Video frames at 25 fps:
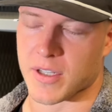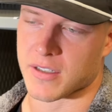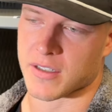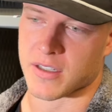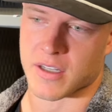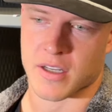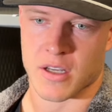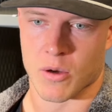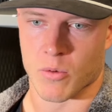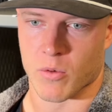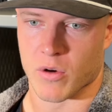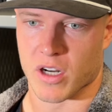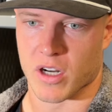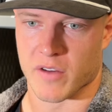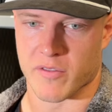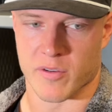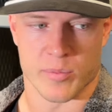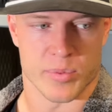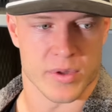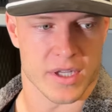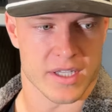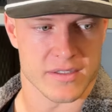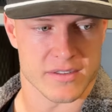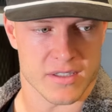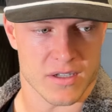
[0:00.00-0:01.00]
And whatever
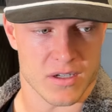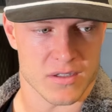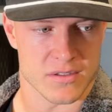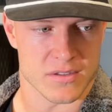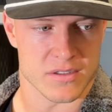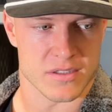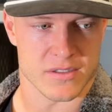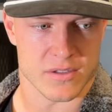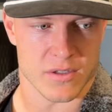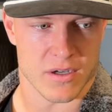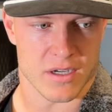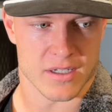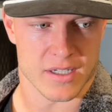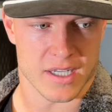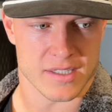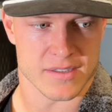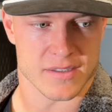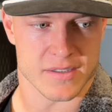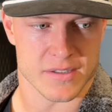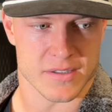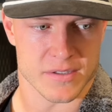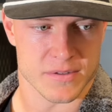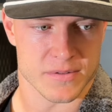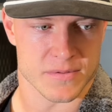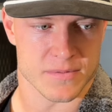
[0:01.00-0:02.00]
play's called, just go out and
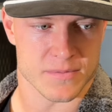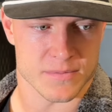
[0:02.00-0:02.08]
execute.